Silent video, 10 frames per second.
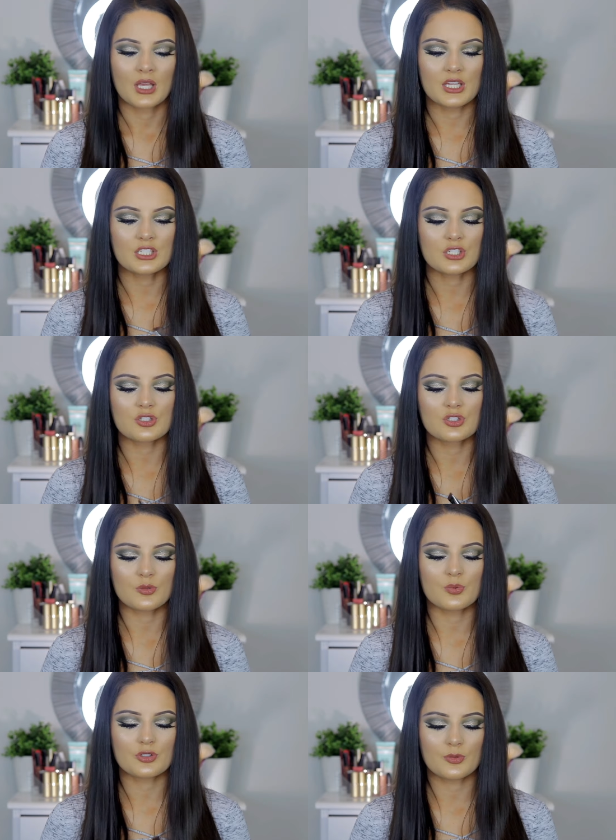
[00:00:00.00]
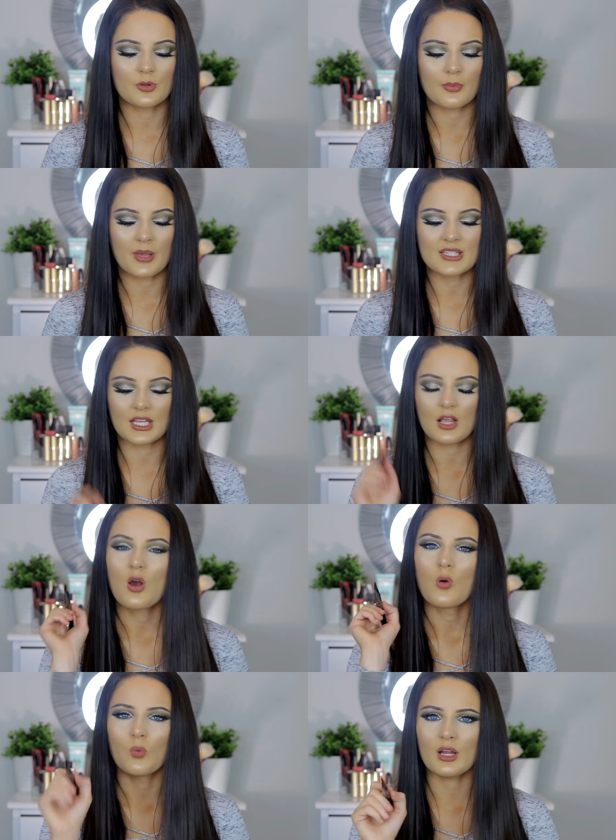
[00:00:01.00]
it's just super amazing.
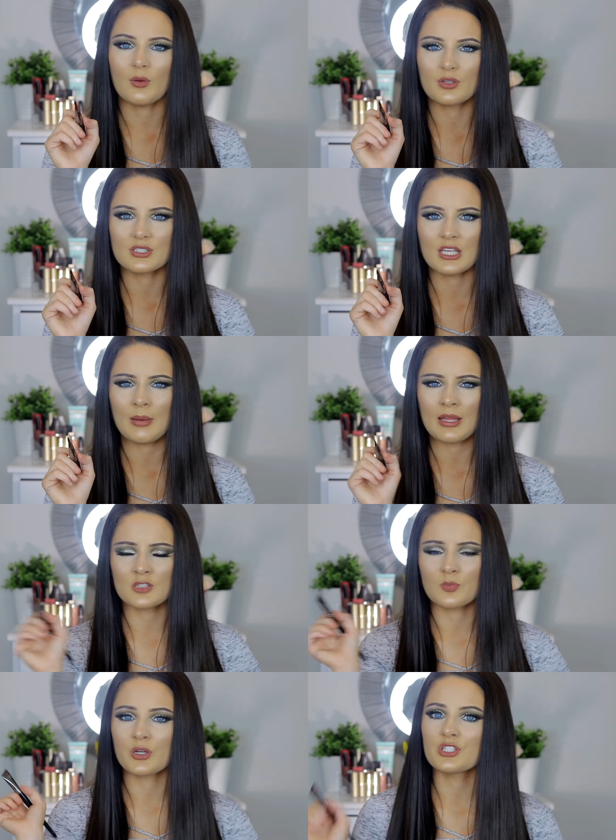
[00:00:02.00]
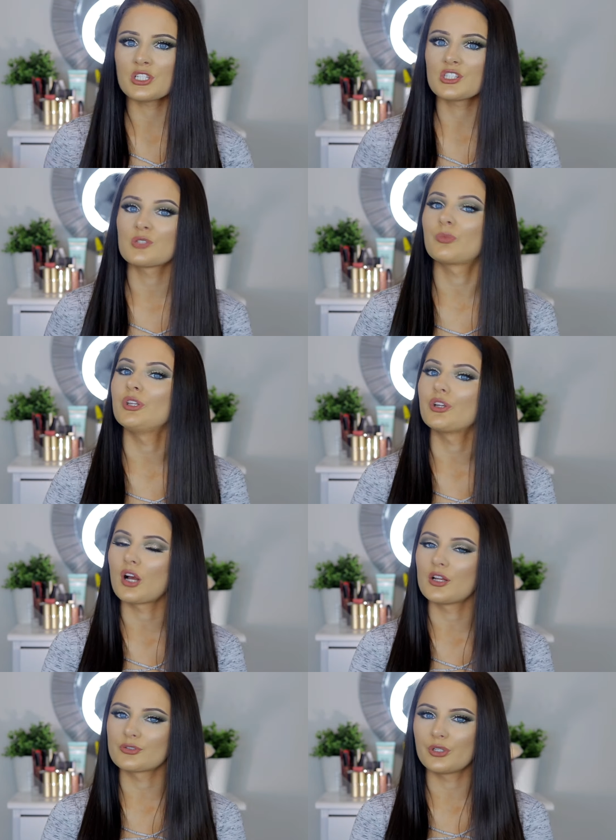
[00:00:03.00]
What I will say about this brush is when you're
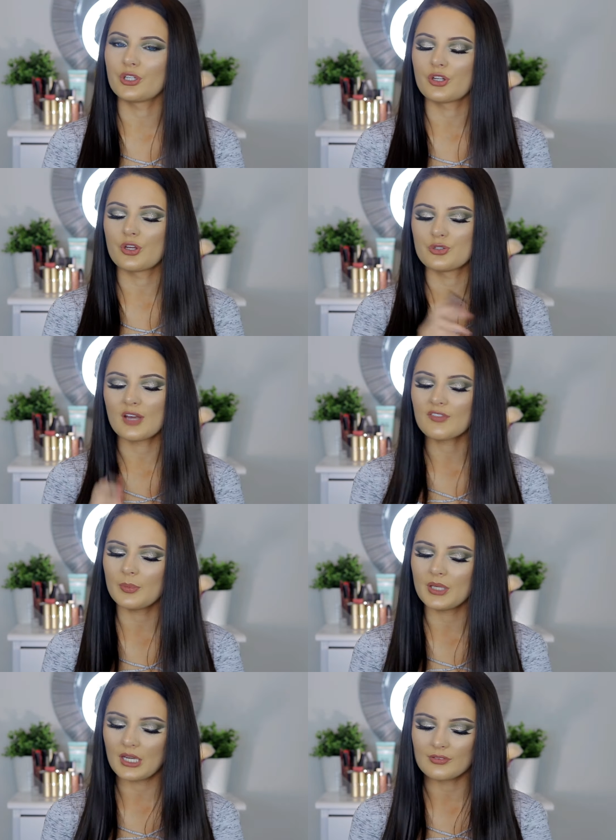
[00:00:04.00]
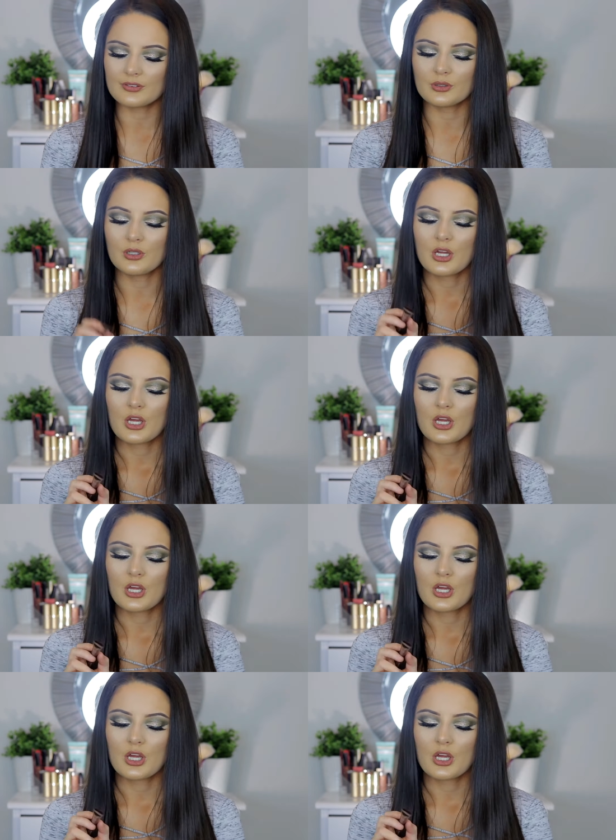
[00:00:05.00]
contouring your nose, you have to be careful